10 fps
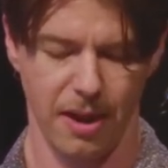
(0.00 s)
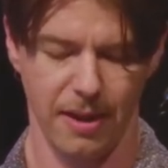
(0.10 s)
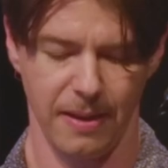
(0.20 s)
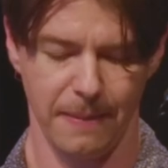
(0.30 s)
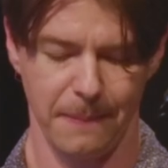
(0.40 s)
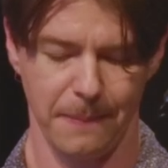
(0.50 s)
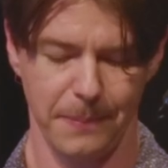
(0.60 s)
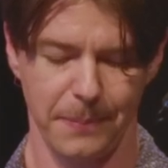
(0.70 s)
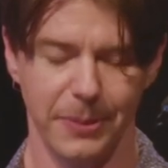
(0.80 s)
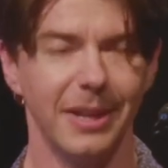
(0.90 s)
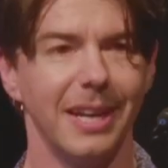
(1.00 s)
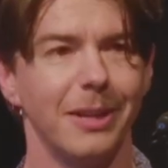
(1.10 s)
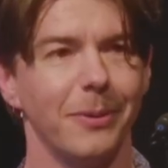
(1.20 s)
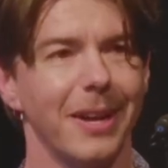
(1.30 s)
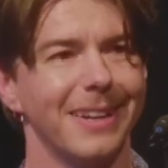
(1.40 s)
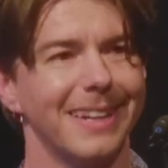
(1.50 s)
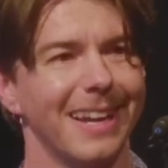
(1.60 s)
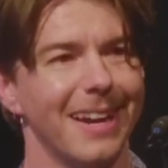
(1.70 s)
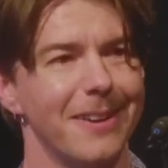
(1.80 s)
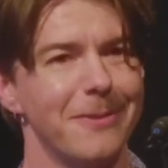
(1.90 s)
But anyway,
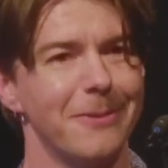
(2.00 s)
yeah,